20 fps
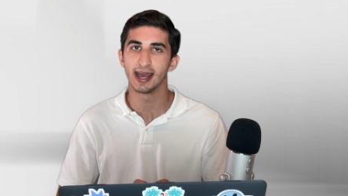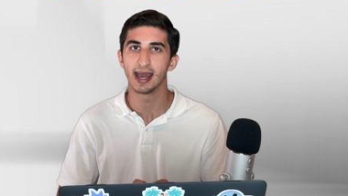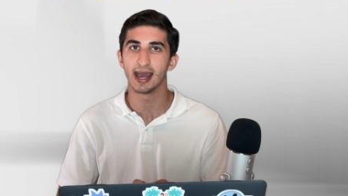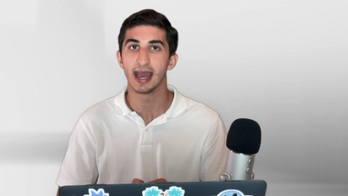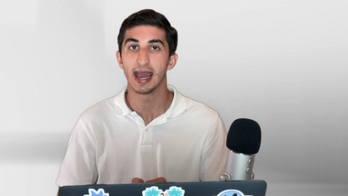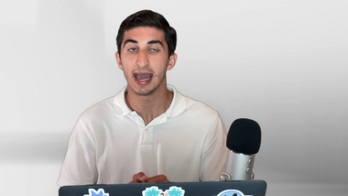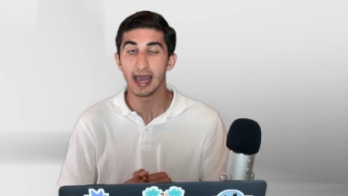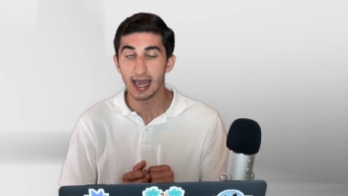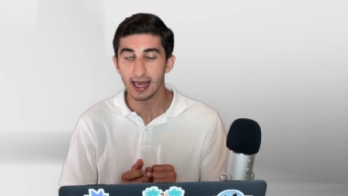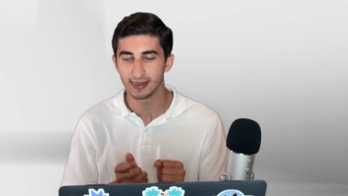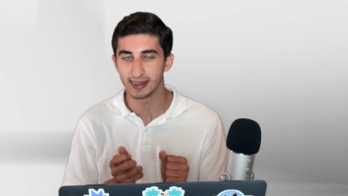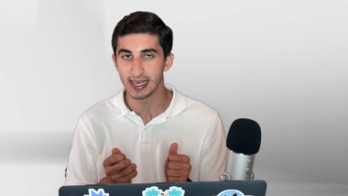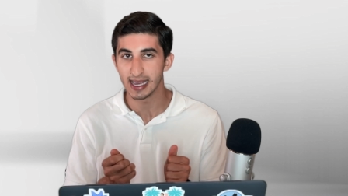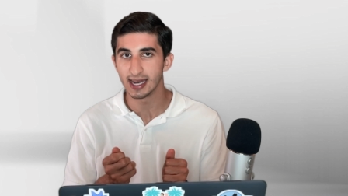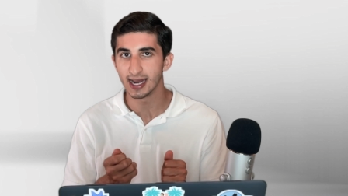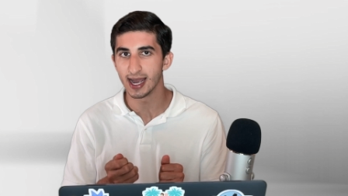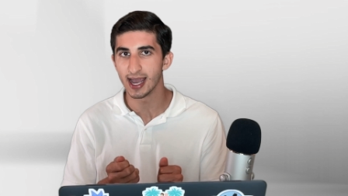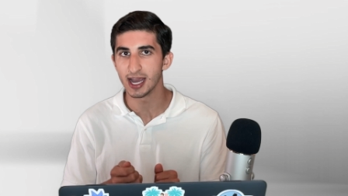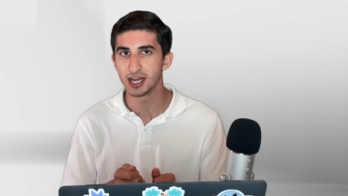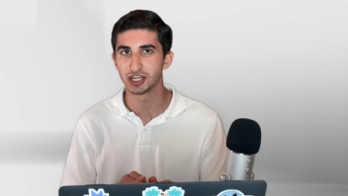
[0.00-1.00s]

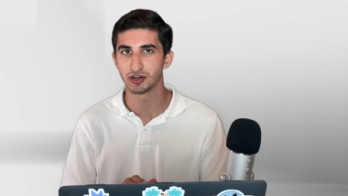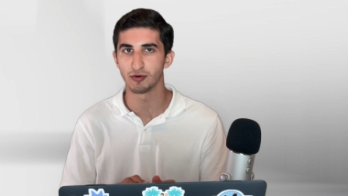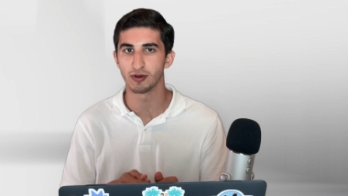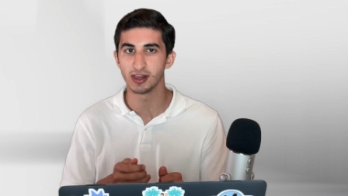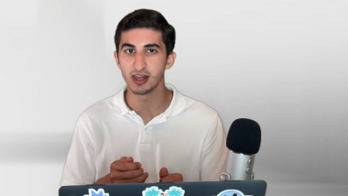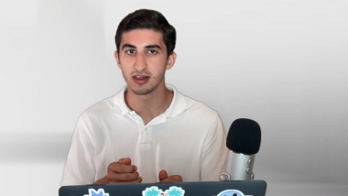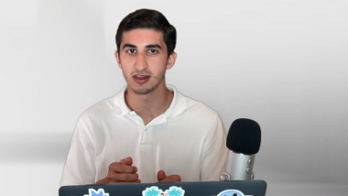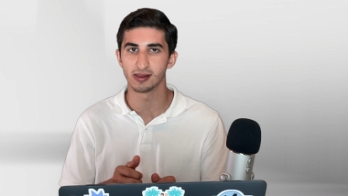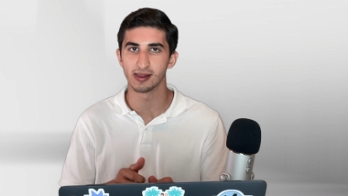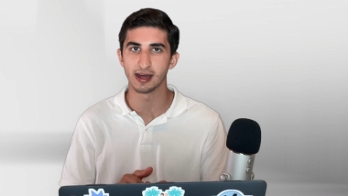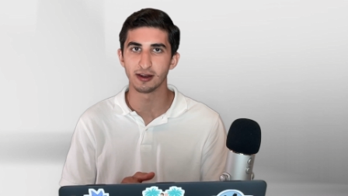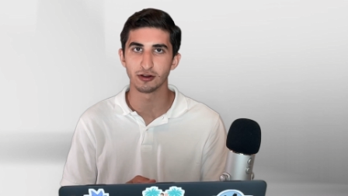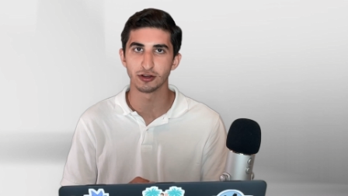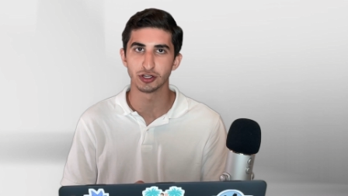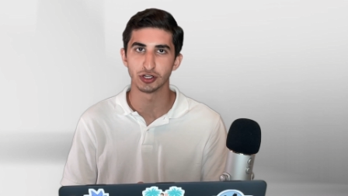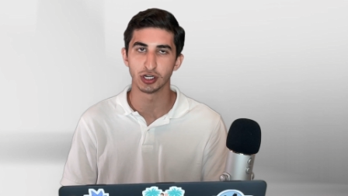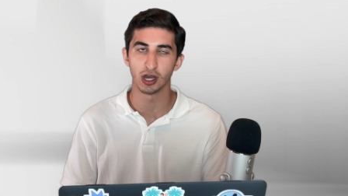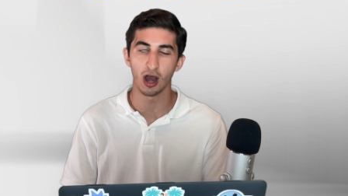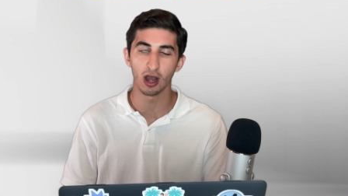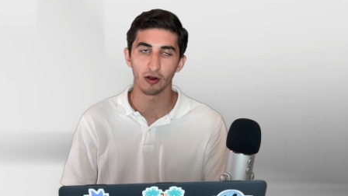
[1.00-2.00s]
NIH released a letter to
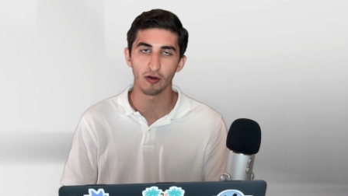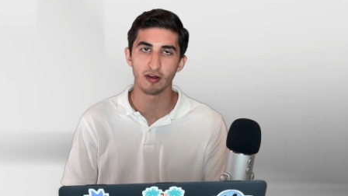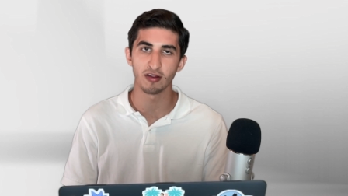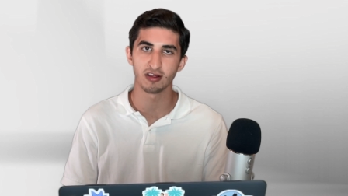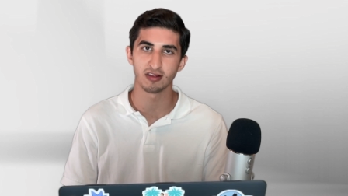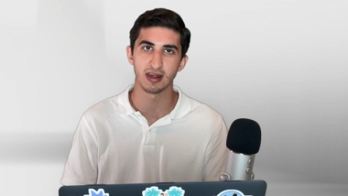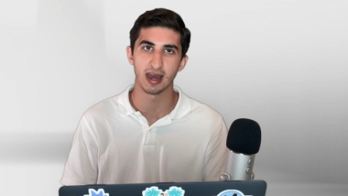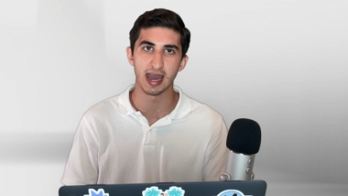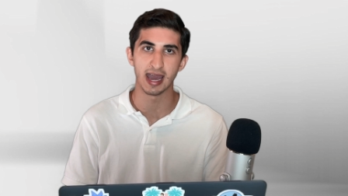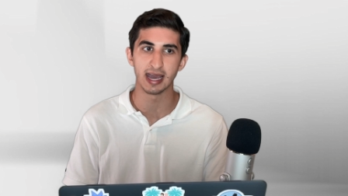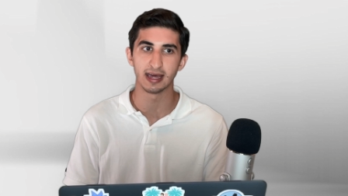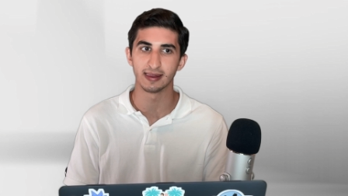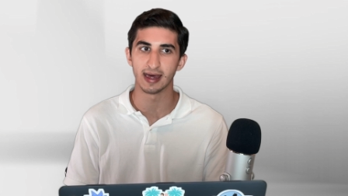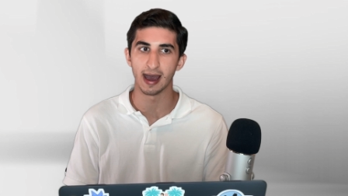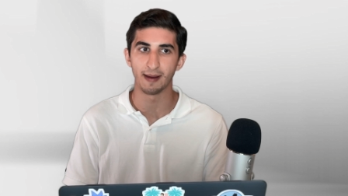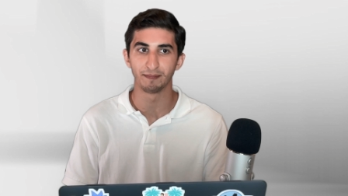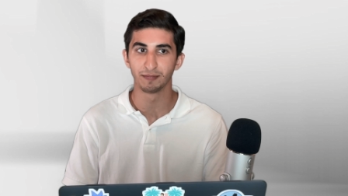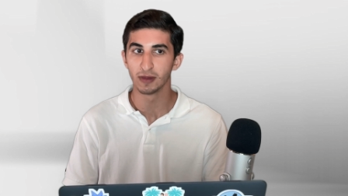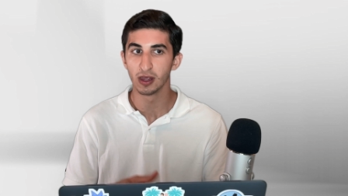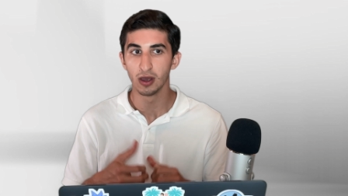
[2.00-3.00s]
Congress saying
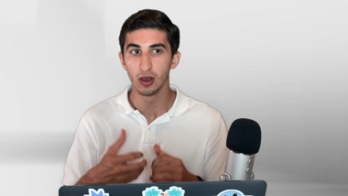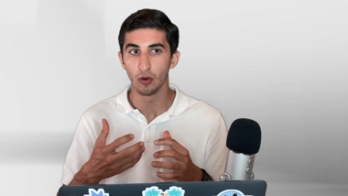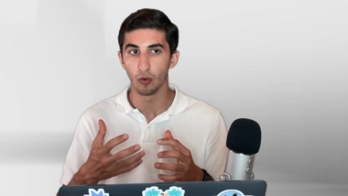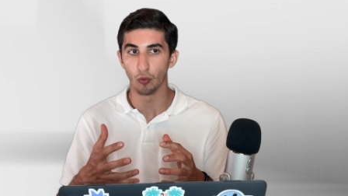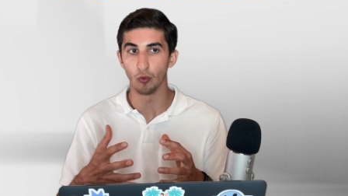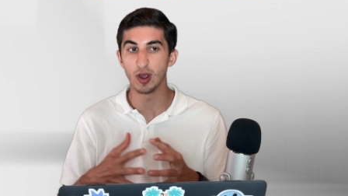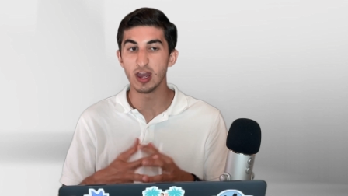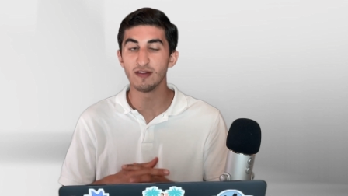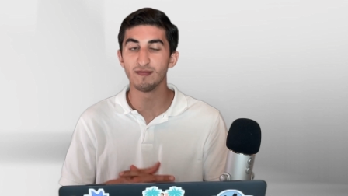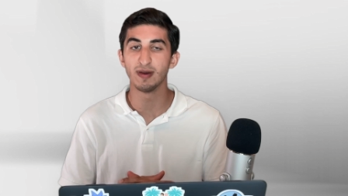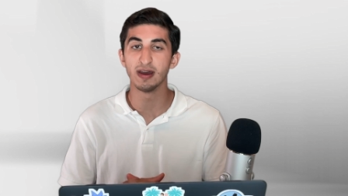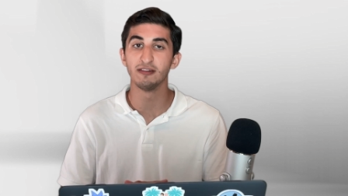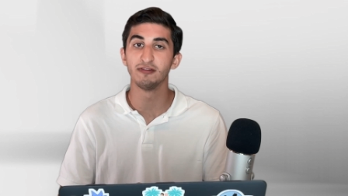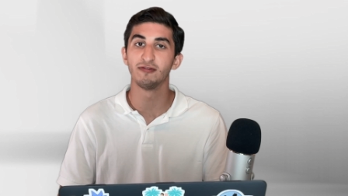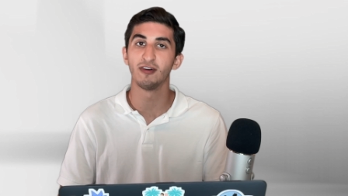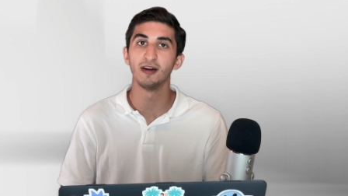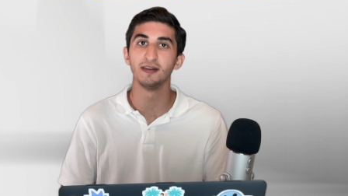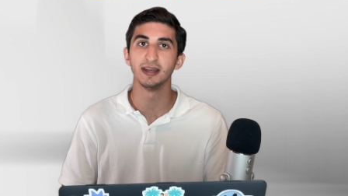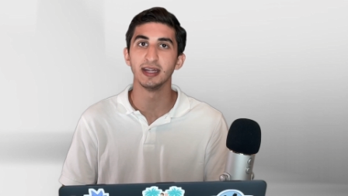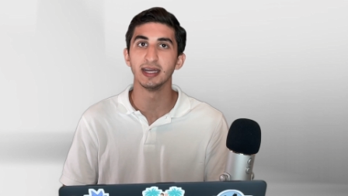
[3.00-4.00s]
that we've been
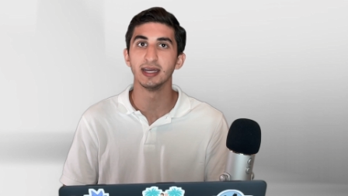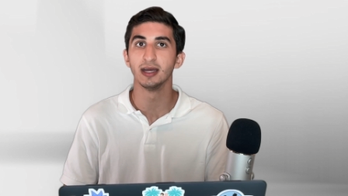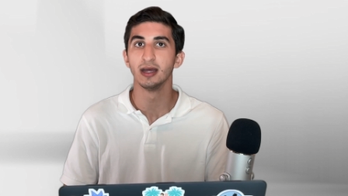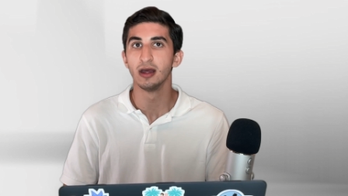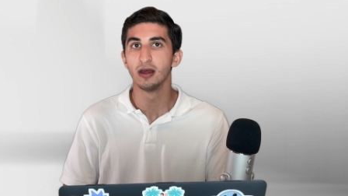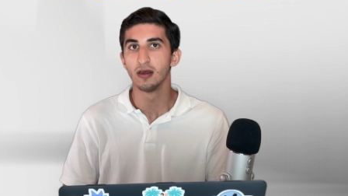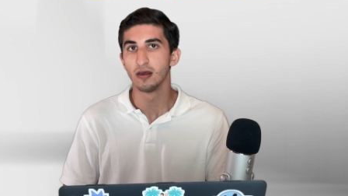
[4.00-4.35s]
funding